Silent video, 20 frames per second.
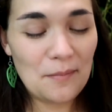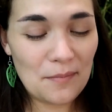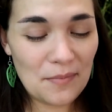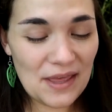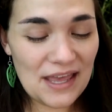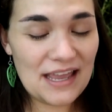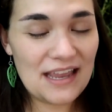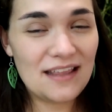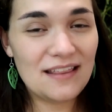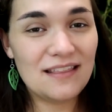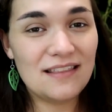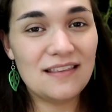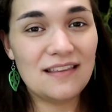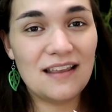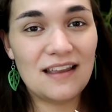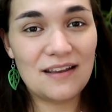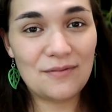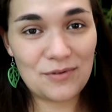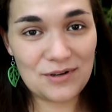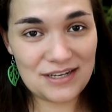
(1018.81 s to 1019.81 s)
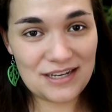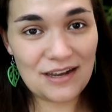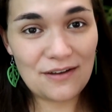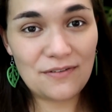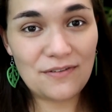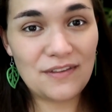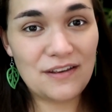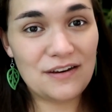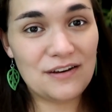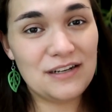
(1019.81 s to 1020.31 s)
But we
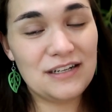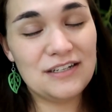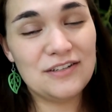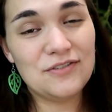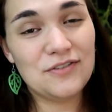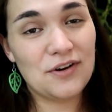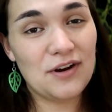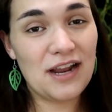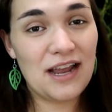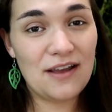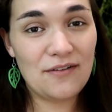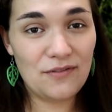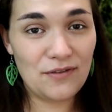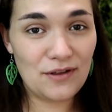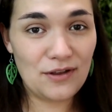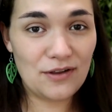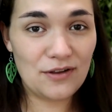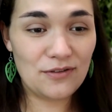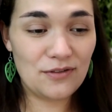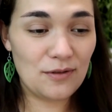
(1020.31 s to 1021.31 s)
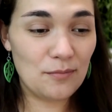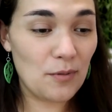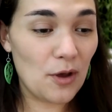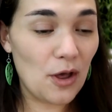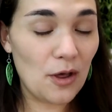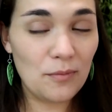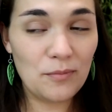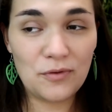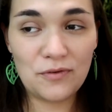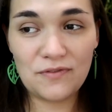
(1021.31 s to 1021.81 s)
definitely are going to start having the
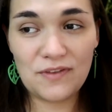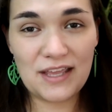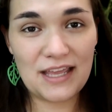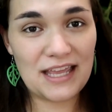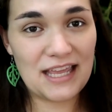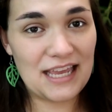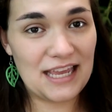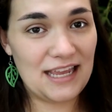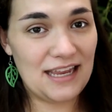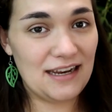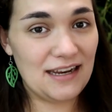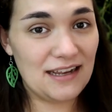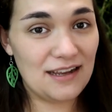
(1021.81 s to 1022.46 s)
ball moving again.